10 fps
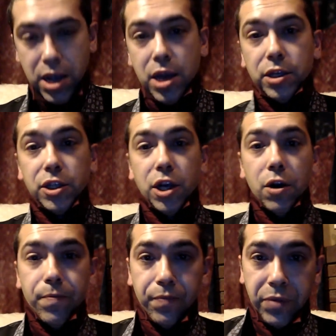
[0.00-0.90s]
So,
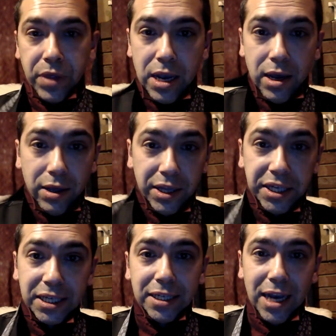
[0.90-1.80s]
this
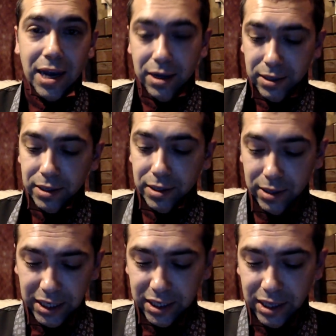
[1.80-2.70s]
is a
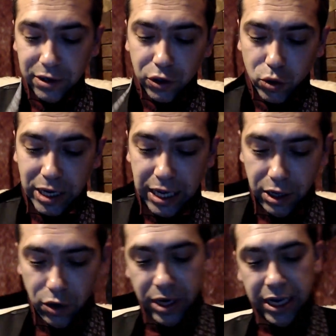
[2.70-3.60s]
little tricky.
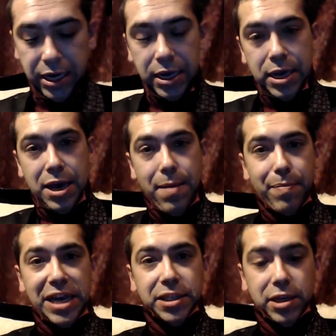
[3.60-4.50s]
You need
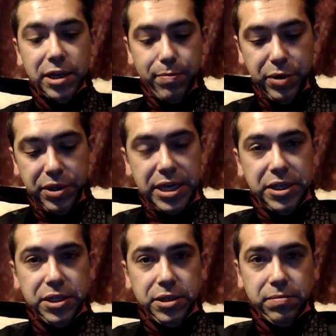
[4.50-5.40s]
basically to put
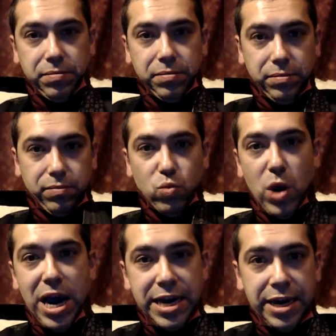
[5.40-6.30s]
this
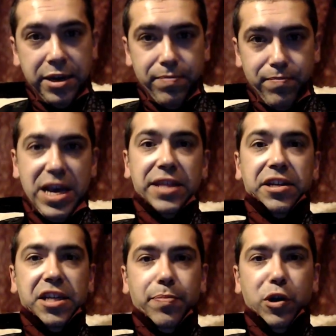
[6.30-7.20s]
wide end at the
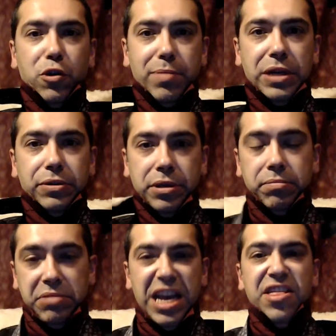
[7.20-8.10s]
tip of your belt
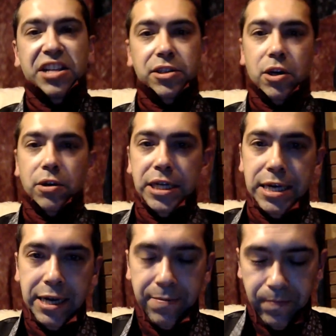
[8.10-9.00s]
and then start tying.